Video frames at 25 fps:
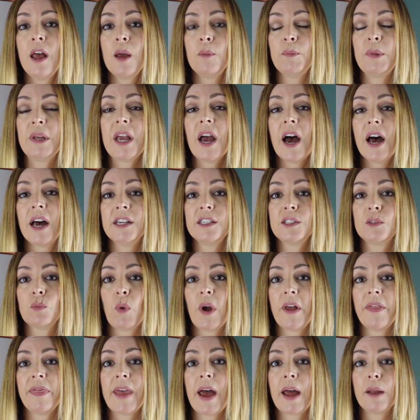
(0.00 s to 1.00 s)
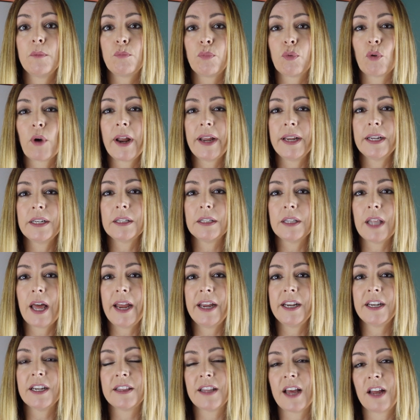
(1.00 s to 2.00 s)
because when that bright
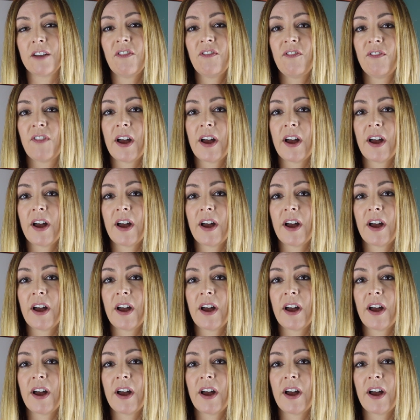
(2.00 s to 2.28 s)
light and that